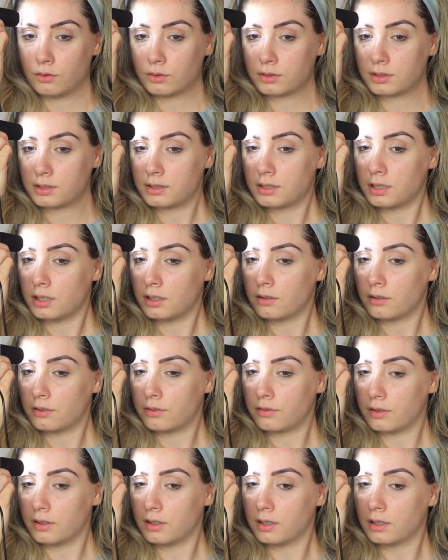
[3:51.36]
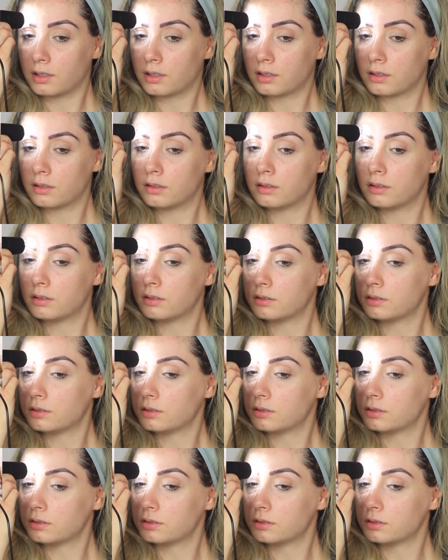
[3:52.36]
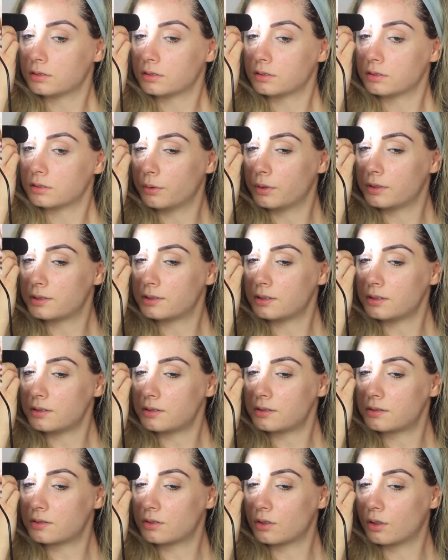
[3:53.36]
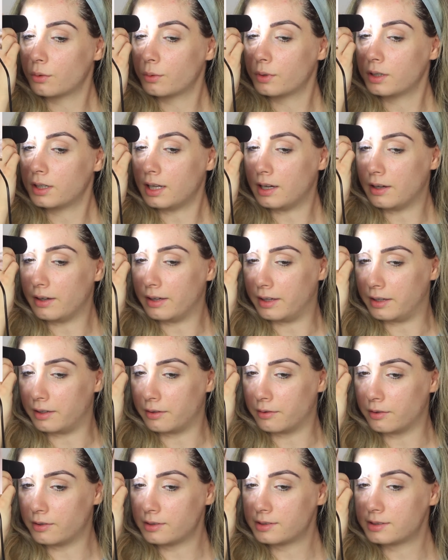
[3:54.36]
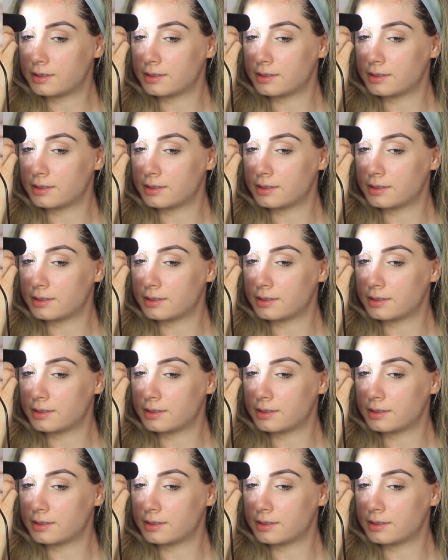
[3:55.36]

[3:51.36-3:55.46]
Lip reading: It looks terrifying. Oh, isn't it so weird how hair grows?